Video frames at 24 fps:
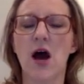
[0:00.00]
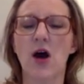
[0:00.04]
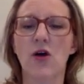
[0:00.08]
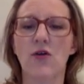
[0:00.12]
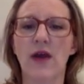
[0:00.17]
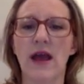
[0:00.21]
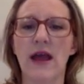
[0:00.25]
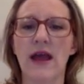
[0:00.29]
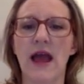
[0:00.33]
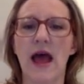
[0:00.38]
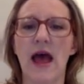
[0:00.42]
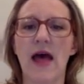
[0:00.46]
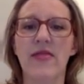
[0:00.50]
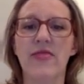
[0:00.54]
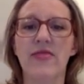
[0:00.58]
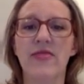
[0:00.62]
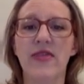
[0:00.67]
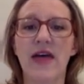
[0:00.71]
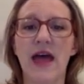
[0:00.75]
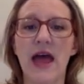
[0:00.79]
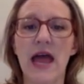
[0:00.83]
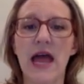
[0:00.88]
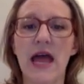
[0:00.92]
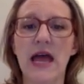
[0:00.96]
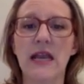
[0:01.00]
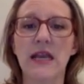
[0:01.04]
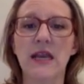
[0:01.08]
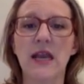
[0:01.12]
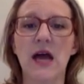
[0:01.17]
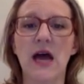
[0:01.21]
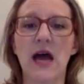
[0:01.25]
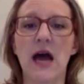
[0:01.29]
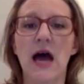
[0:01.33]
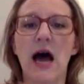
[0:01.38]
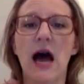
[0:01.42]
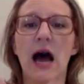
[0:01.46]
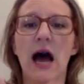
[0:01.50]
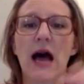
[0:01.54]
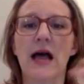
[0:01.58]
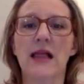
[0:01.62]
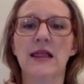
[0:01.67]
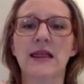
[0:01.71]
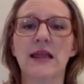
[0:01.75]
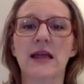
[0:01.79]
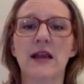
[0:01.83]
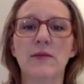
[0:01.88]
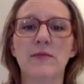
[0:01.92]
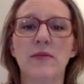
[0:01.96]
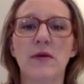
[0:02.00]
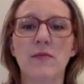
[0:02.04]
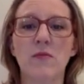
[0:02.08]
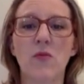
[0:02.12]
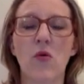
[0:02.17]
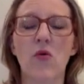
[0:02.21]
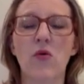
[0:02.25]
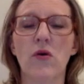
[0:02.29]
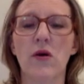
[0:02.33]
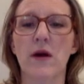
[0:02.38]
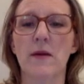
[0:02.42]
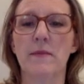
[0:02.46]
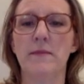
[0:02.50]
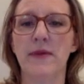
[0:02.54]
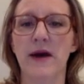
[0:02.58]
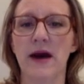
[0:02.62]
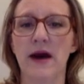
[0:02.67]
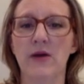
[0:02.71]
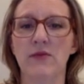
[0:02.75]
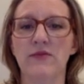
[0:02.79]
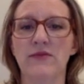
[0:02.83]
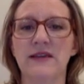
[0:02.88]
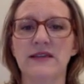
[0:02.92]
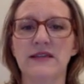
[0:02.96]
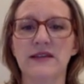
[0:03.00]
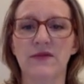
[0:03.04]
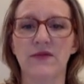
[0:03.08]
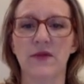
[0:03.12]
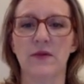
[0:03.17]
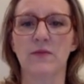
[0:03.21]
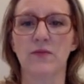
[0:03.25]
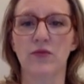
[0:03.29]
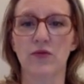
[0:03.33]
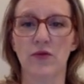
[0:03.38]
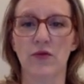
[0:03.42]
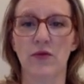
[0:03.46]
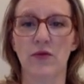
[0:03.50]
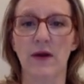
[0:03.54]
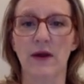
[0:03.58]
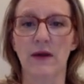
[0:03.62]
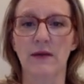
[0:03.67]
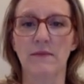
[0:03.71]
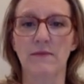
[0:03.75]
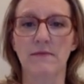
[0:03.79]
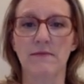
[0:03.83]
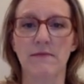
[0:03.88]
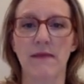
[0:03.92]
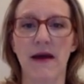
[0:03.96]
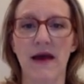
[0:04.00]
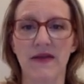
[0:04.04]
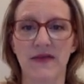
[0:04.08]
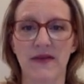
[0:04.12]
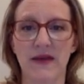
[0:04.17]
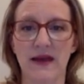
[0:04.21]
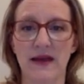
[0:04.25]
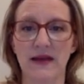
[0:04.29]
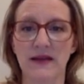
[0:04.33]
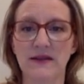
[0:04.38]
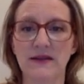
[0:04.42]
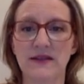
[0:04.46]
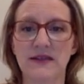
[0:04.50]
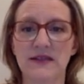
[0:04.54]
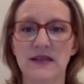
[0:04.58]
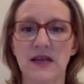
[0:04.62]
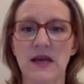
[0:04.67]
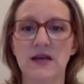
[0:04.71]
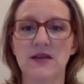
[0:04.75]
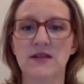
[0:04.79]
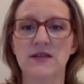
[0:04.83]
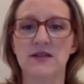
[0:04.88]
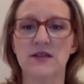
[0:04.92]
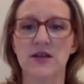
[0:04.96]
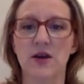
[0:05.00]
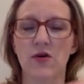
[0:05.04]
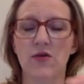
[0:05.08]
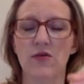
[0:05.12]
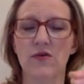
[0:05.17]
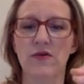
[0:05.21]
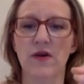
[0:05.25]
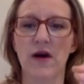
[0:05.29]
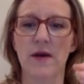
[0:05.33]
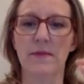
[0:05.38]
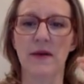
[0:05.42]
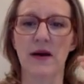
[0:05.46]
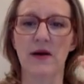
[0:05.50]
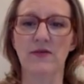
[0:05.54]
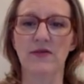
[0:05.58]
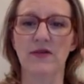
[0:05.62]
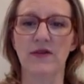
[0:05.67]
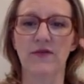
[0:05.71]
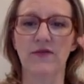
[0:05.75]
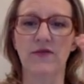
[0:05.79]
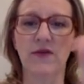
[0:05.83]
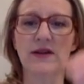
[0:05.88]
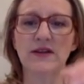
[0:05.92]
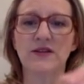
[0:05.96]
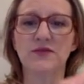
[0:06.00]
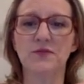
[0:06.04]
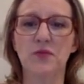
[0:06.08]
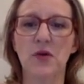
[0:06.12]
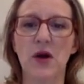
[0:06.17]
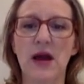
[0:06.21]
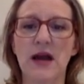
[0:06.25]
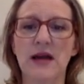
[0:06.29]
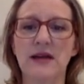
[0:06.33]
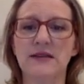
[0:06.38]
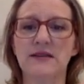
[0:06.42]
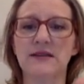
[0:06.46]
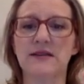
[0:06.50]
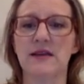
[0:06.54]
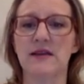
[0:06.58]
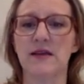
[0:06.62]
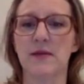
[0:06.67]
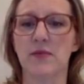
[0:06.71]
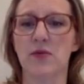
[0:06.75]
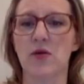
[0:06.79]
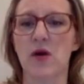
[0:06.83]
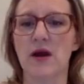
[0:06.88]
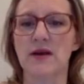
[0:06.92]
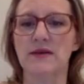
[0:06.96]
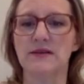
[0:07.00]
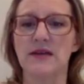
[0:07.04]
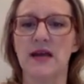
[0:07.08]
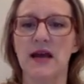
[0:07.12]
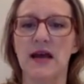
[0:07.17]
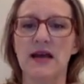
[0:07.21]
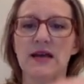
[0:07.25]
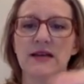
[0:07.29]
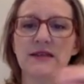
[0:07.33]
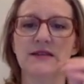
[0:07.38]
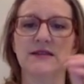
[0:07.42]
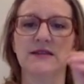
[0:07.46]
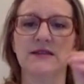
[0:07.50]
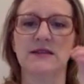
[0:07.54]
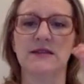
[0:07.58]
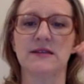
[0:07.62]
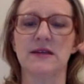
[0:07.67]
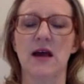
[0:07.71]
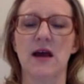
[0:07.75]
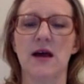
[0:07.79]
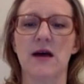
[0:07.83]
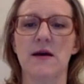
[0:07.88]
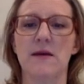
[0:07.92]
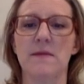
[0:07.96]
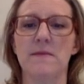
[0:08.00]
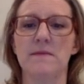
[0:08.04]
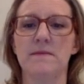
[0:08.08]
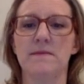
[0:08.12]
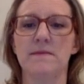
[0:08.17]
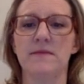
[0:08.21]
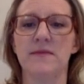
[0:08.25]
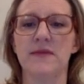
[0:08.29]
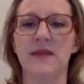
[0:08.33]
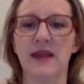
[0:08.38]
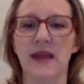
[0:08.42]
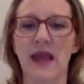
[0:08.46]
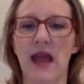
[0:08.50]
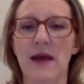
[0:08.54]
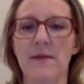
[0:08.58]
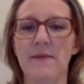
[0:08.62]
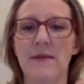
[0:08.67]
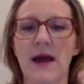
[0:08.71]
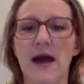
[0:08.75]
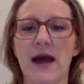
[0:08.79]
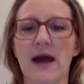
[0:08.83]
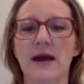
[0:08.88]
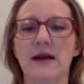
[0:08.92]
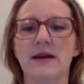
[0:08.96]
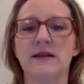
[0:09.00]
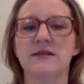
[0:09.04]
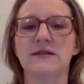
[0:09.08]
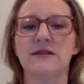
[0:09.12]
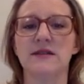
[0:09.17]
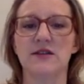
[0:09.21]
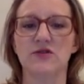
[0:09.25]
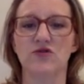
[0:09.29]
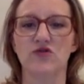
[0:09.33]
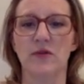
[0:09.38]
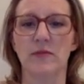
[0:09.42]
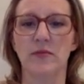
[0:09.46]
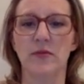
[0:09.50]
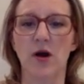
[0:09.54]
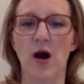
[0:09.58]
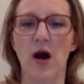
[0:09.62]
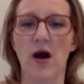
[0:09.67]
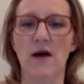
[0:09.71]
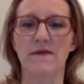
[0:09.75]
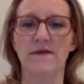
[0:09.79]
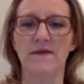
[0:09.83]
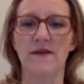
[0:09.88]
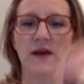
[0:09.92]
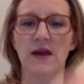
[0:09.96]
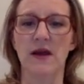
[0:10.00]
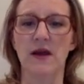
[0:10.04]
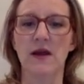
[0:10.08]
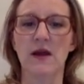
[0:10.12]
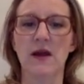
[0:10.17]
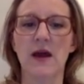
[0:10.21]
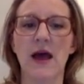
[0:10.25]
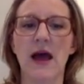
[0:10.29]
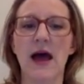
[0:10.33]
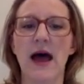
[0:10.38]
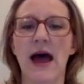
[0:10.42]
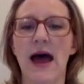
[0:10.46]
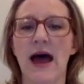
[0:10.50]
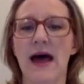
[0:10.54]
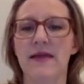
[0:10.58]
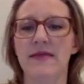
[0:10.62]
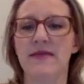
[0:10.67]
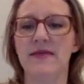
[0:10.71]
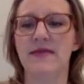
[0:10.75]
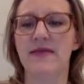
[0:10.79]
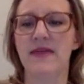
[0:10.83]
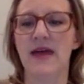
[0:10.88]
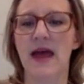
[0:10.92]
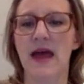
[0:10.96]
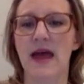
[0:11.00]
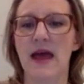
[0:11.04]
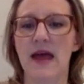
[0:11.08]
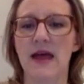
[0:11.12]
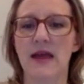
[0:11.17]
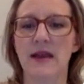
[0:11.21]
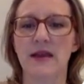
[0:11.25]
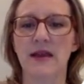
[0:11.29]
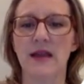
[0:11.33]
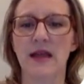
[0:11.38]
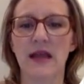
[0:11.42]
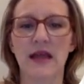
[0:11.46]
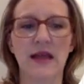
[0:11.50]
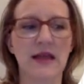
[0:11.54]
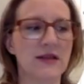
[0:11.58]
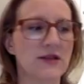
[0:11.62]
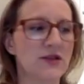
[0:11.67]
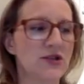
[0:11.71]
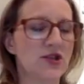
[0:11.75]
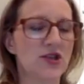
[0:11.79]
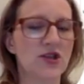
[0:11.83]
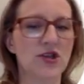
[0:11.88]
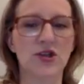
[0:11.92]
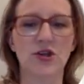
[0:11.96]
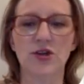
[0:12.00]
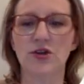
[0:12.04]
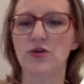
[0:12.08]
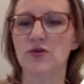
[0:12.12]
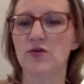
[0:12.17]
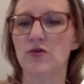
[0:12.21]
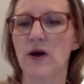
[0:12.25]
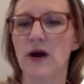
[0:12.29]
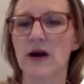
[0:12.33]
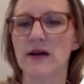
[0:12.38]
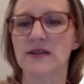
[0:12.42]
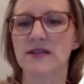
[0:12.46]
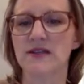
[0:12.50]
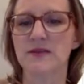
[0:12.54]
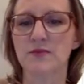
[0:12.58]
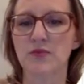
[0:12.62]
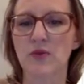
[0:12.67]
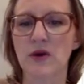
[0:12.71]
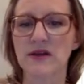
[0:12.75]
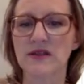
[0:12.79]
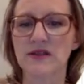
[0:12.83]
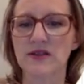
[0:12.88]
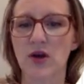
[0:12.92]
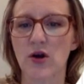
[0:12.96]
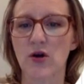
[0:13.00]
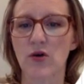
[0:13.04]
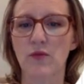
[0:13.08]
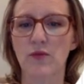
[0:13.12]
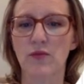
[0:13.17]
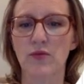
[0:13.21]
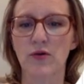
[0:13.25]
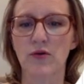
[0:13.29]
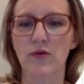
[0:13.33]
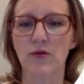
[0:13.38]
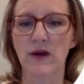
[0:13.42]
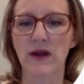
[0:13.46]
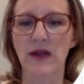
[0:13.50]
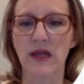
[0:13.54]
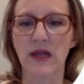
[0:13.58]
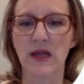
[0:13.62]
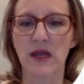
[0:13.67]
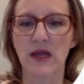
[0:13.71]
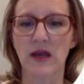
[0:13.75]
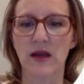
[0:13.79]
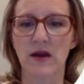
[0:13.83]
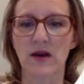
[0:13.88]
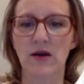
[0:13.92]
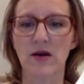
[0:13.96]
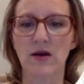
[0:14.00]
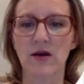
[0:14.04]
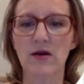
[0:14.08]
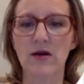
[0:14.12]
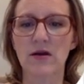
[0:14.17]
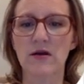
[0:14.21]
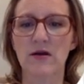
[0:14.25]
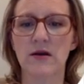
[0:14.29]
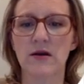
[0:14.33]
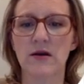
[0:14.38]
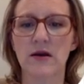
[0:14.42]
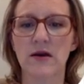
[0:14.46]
Okay, and then a little bit more about the different brewing methods. So about the French press, the process, the Chemex, the drip coffee, and then into espresso brewing here.